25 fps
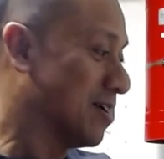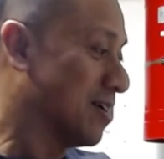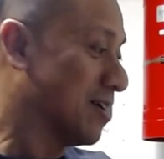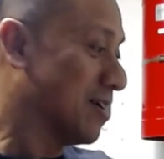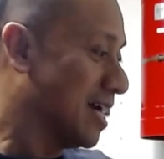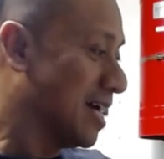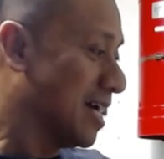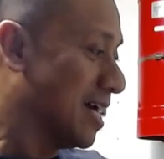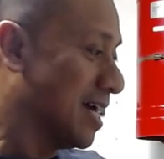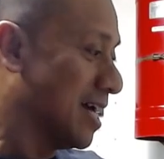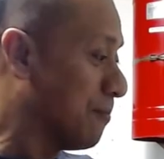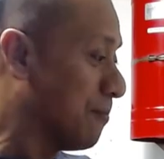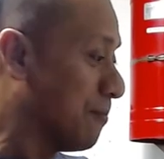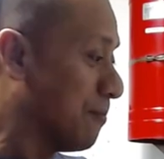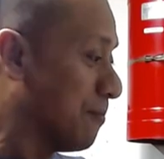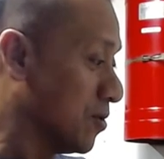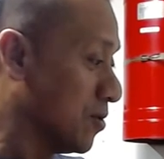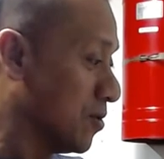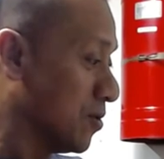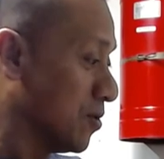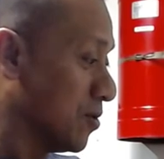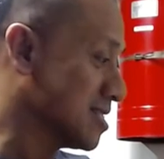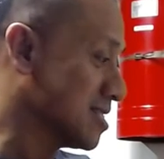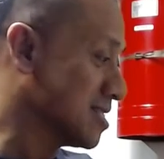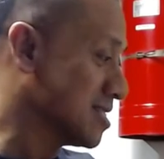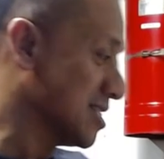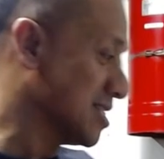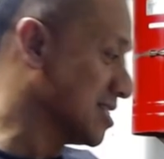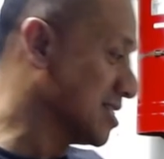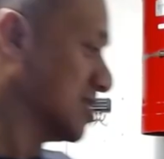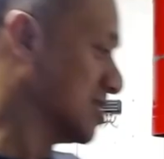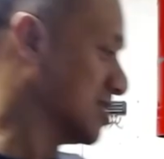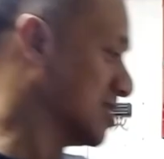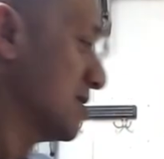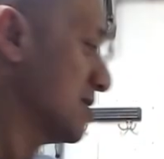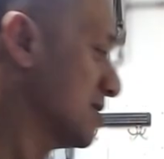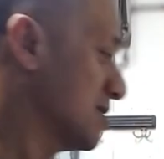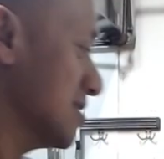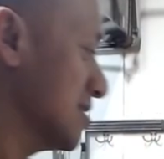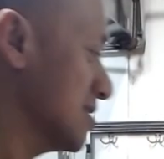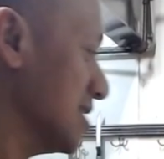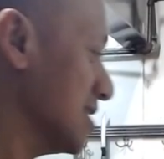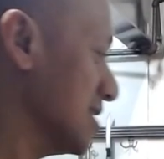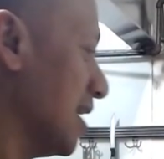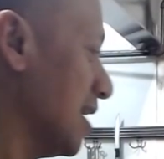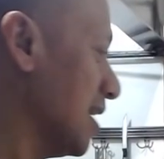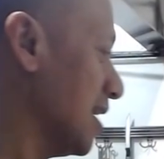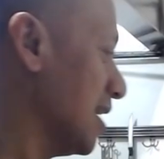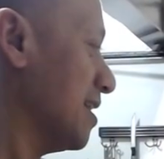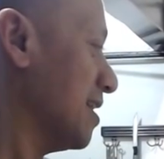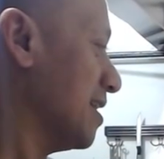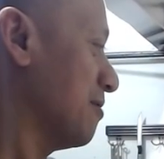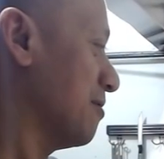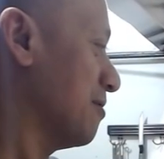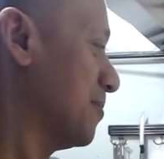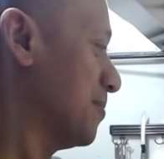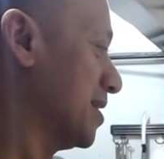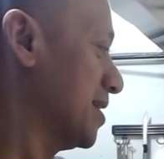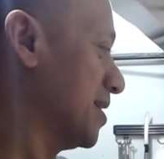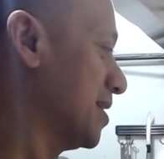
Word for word: Hey, I'm doing a session. Just say hi to everybody.